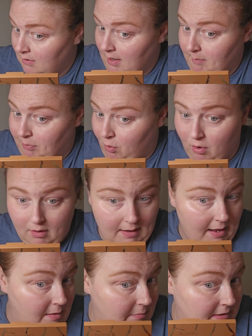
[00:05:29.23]
important
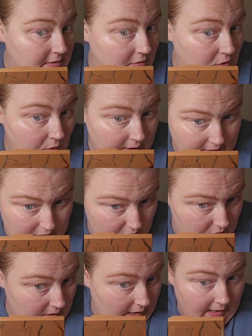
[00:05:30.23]
that I'm going
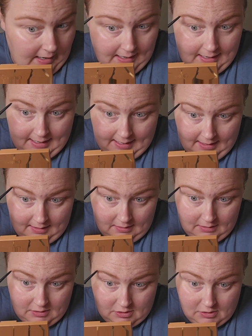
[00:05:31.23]
to, I
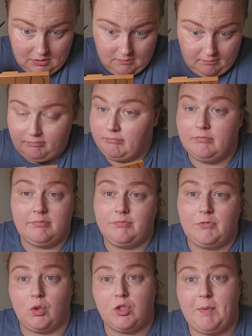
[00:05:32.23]

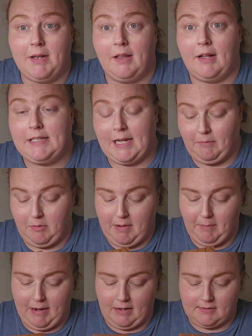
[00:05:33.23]
don't spend a lot of time on
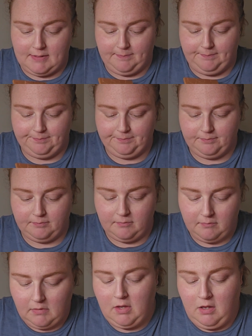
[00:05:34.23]
my brows.
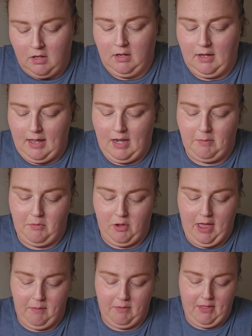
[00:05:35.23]
And I'm
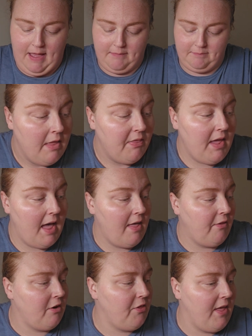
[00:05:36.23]
okay with that. The
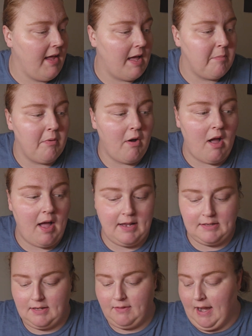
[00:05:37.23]
other thing I
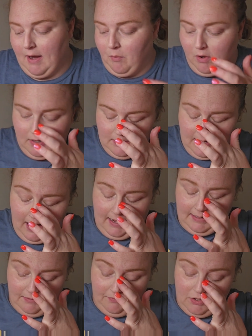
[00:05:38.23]
brought that I wanted to
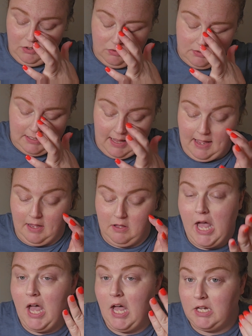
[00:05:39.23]
kind of use, like,
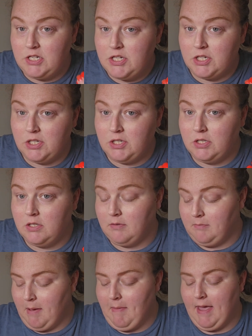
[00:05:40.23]
under
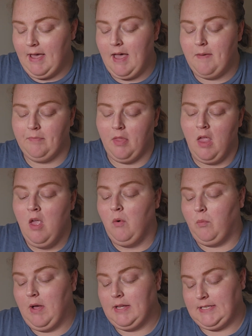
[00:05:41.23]
my makeup
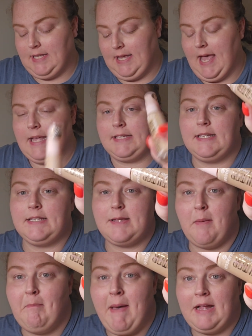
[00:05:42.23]
was the Essence
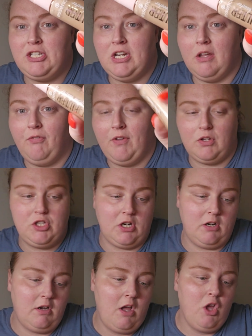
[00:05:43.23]
Magic
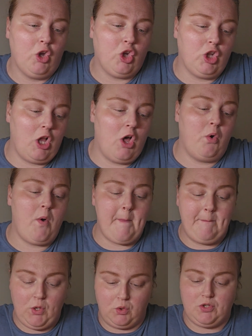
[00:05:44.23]
Filter Glow
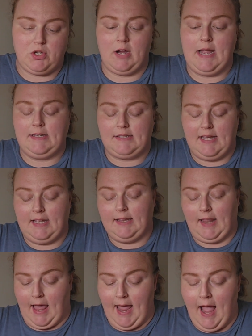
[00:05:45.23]
Booster in 10
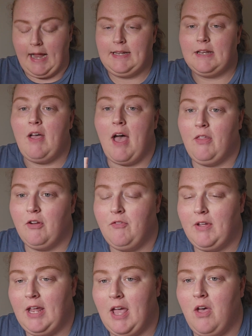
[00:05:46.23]
Light. I did an other
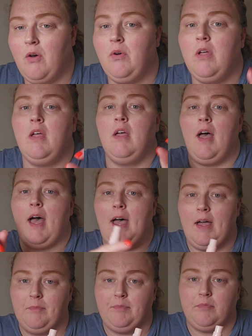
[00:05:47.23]
video
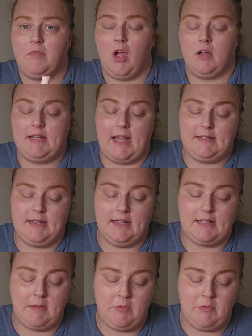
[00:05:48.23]
um, testing some